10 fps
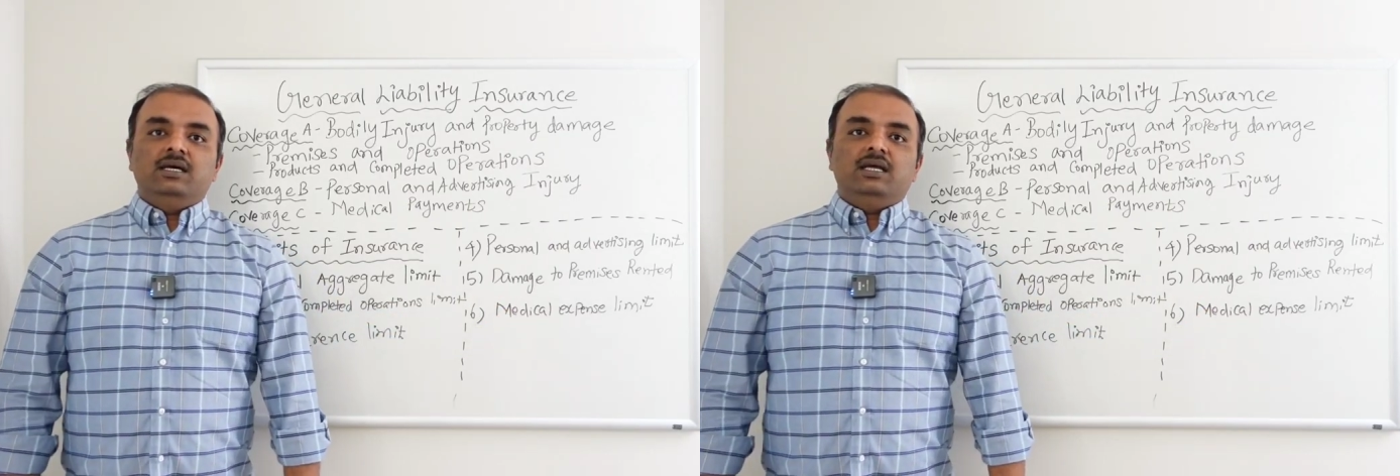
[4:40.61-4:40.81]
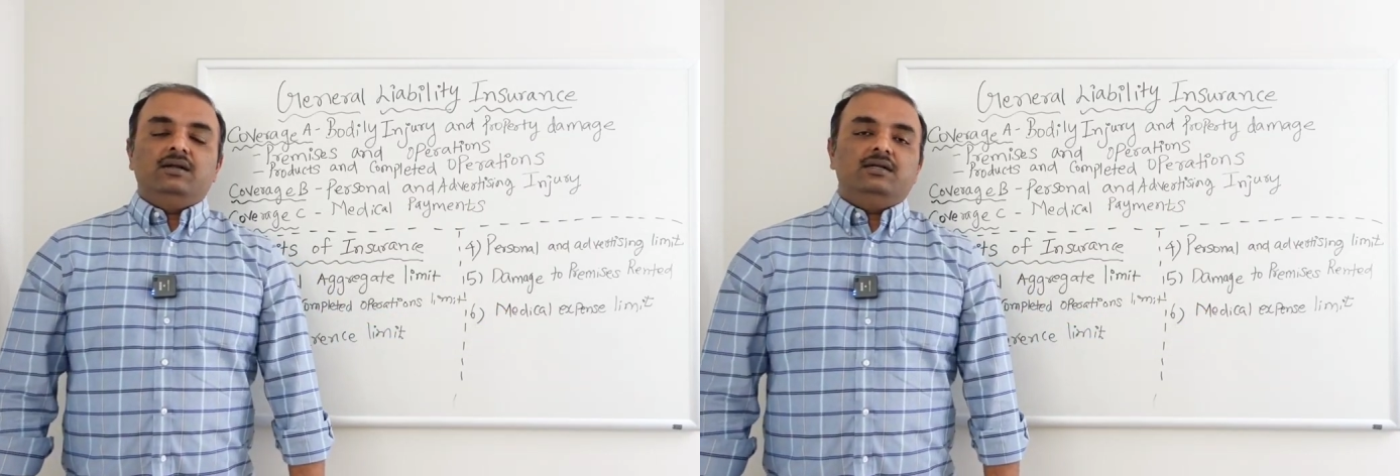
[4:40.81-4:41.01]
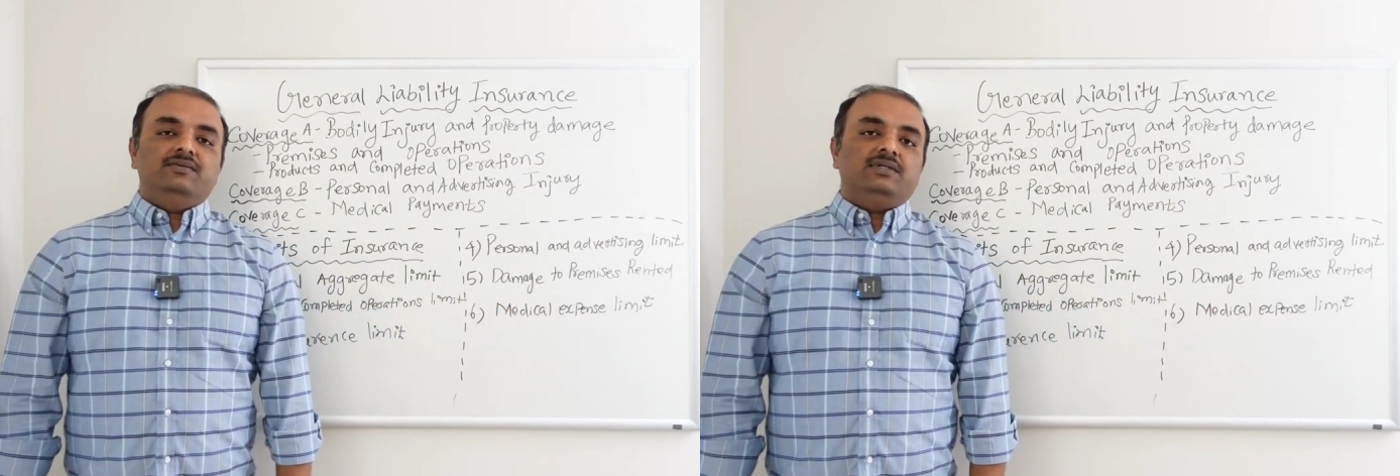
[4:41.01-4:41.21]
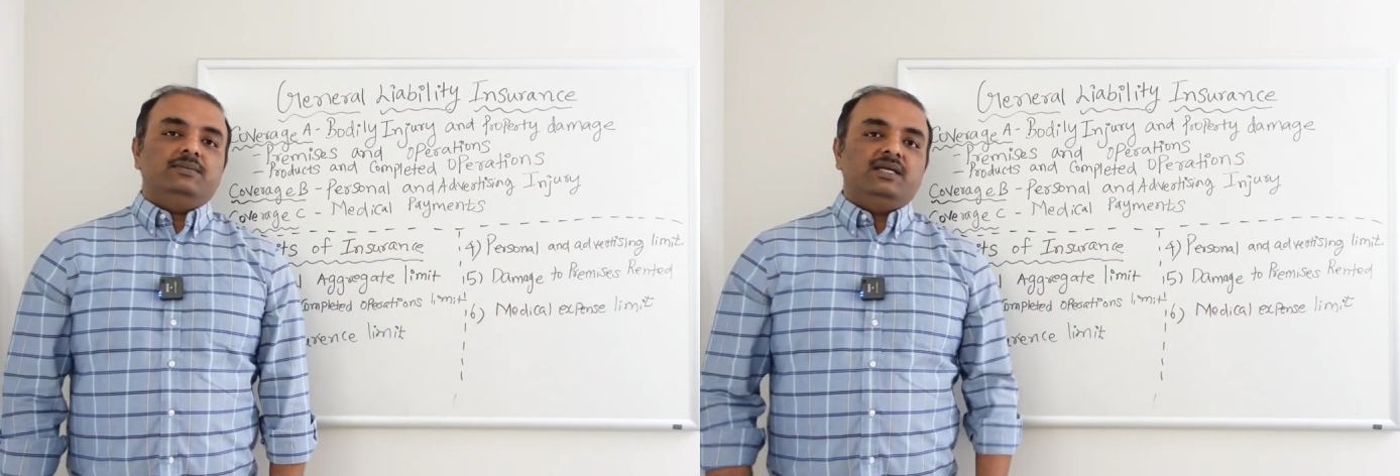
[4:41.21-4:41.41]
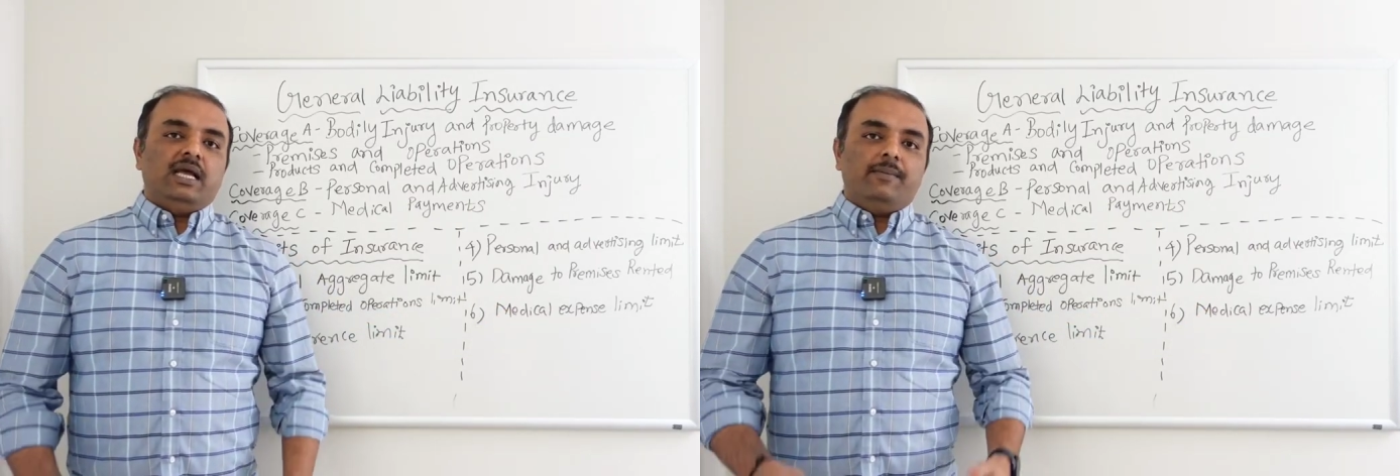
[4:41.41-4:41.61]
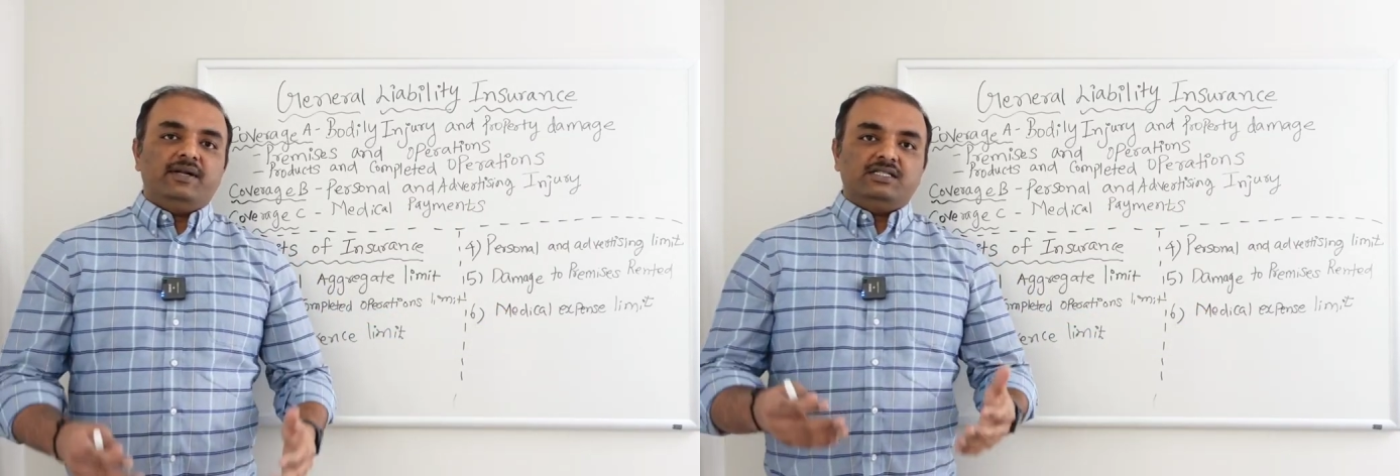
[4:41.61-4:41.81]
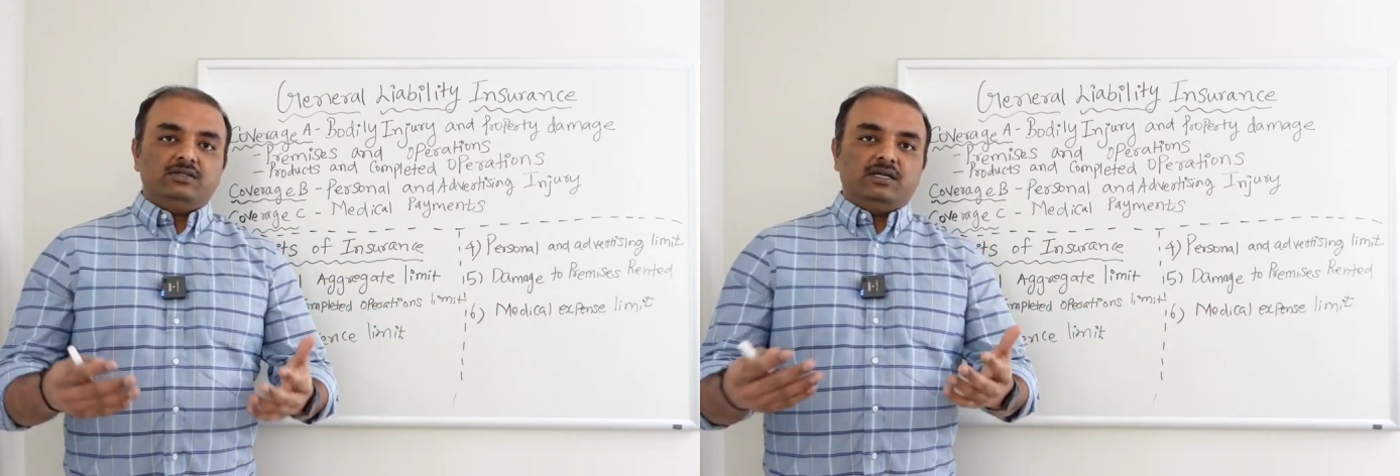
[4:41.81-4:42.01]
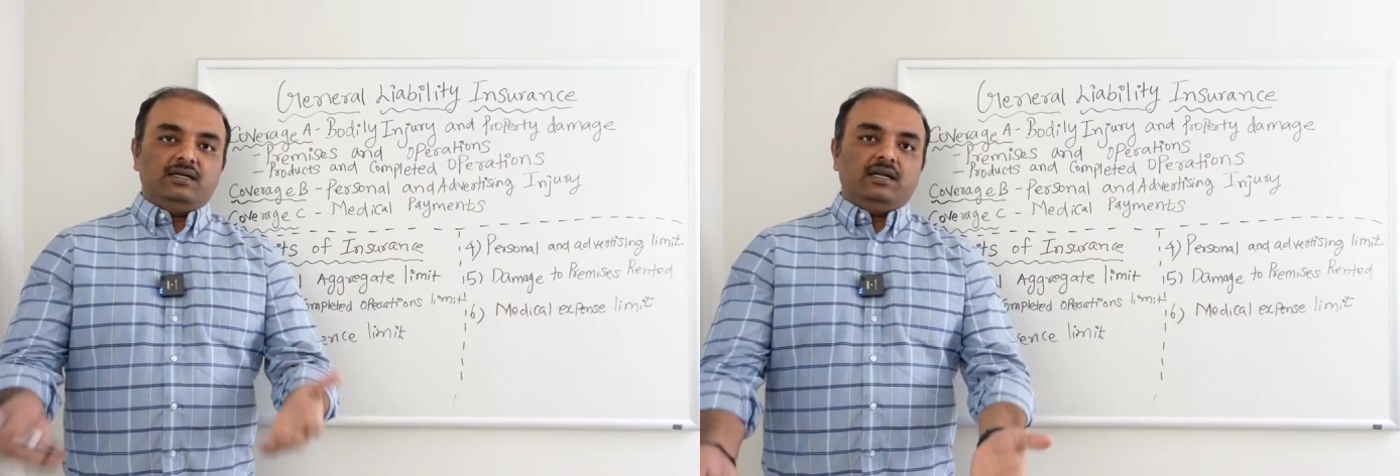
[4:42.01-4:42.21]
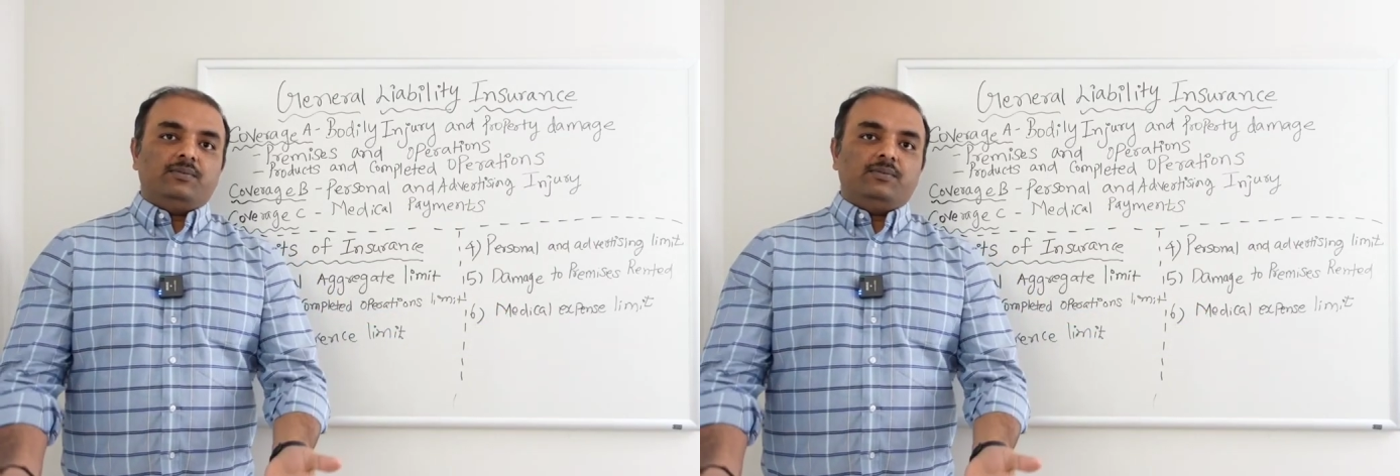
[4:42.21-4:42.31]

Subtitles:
and if something happens to the rental